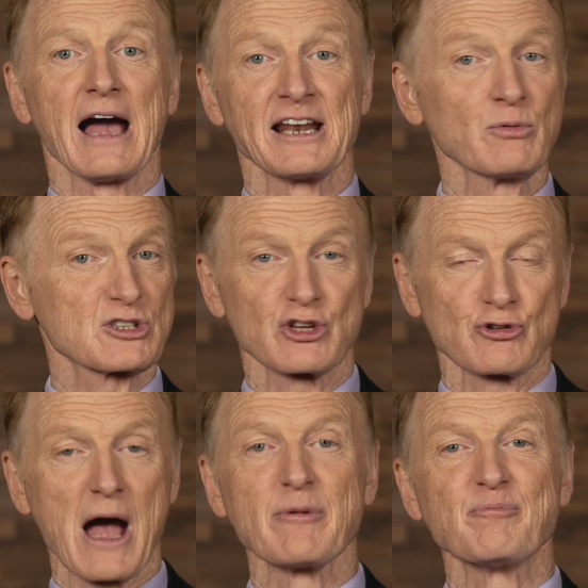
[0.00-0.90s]
And it was the
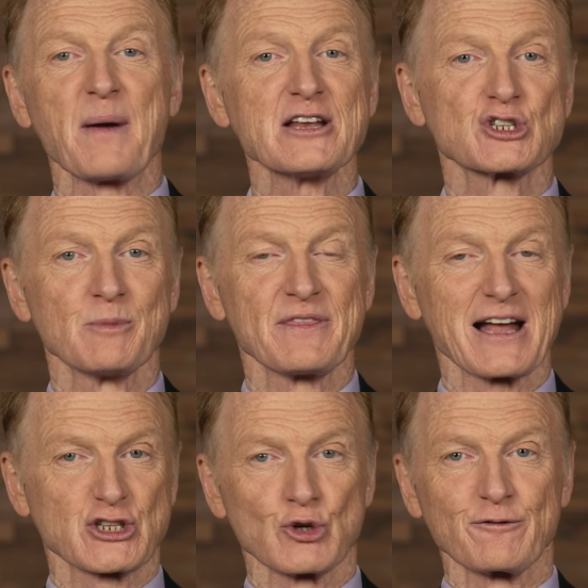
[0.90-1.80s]
tribe of Benjamin
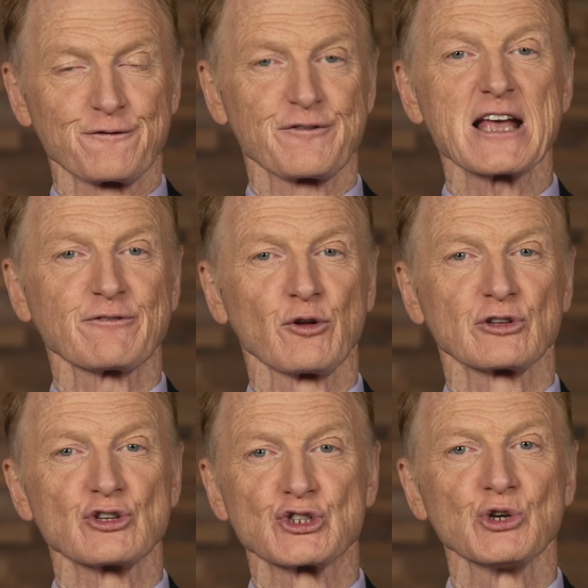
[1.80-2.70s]
that stood faithful
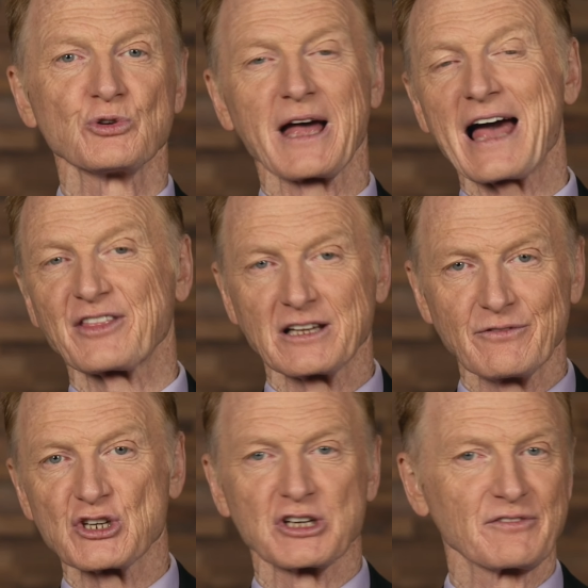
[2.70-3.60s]
to Judah at the
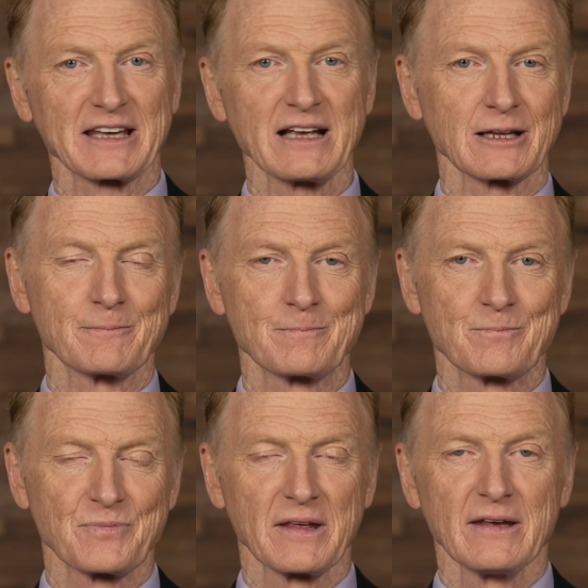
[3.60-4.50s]
division of the kingdom.
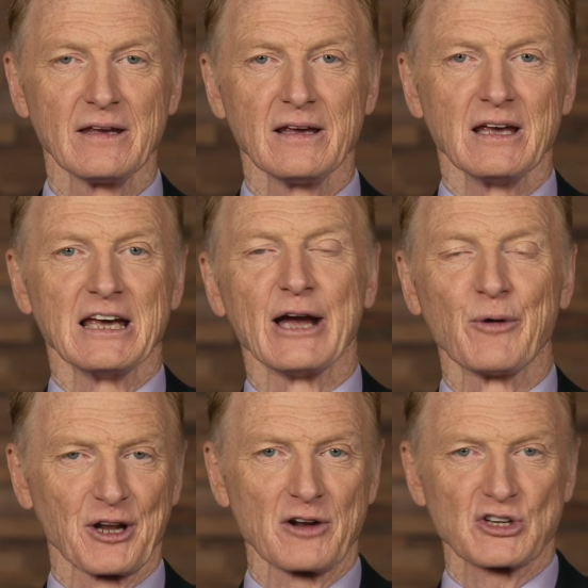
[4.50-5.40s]
He
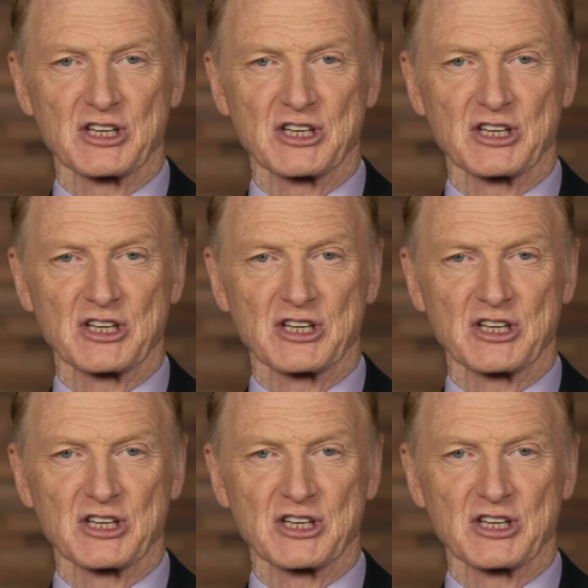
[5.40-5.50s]
went on to